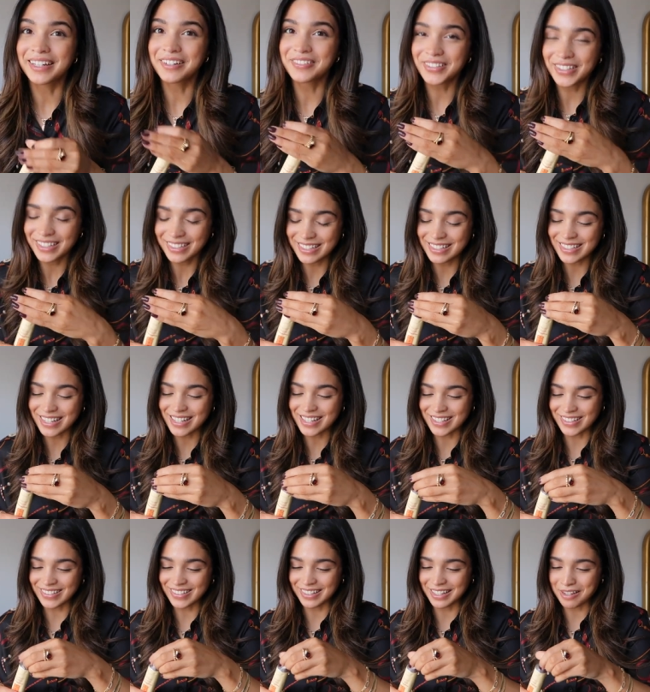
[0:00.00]
It really does
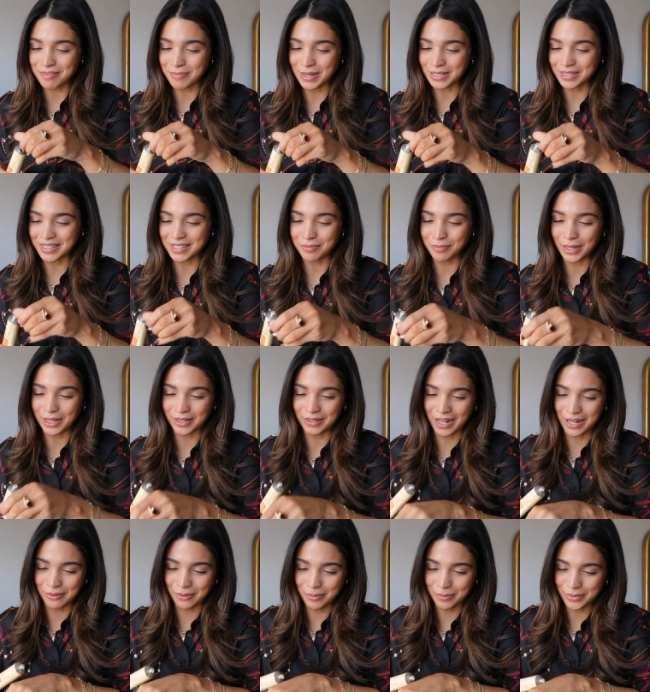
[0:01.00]
look like melted butter.
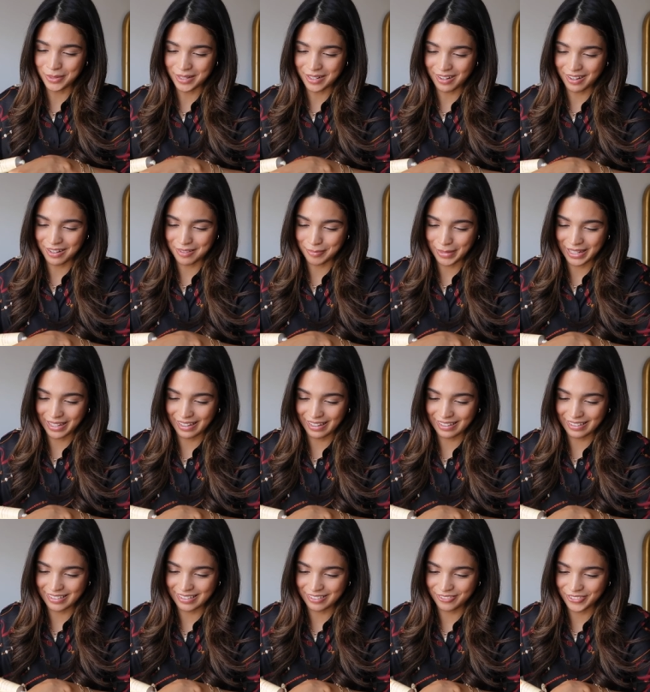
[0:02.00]
I will put it on my
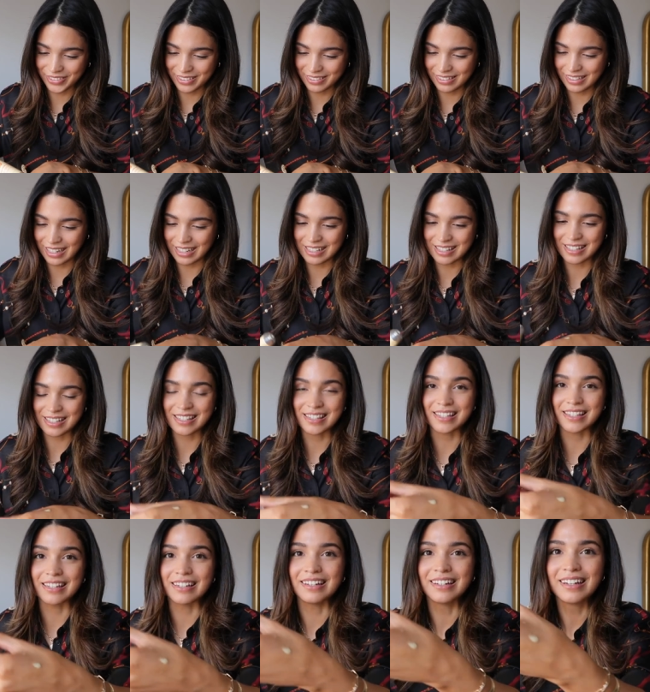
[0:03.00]
hand here for you guys to
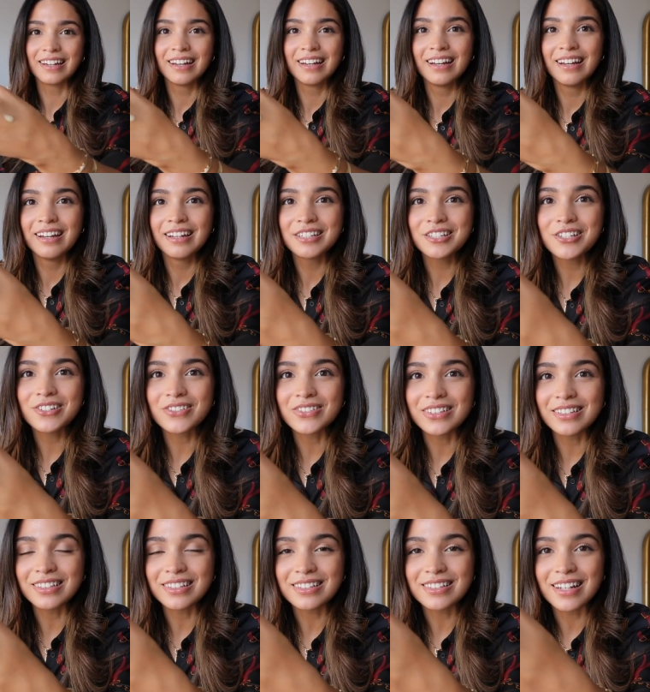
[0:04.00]
see.
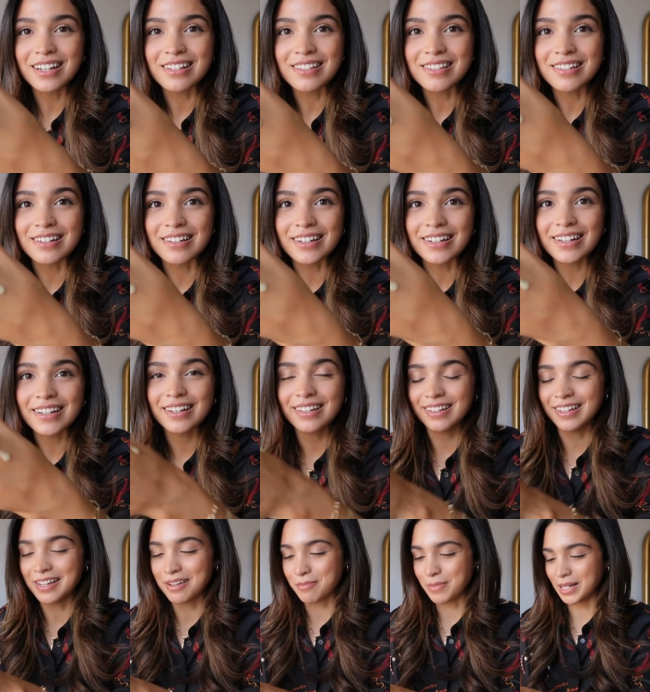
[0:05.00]
Truly does look
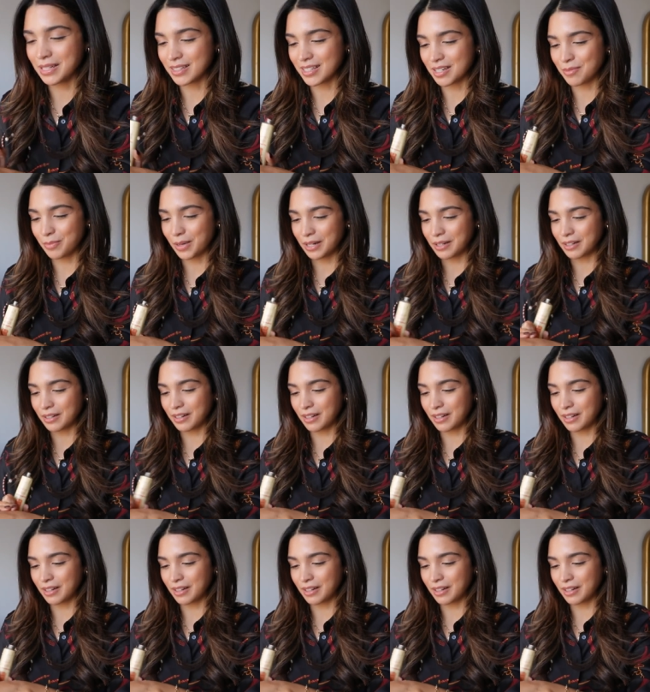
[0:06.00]
like melted butter.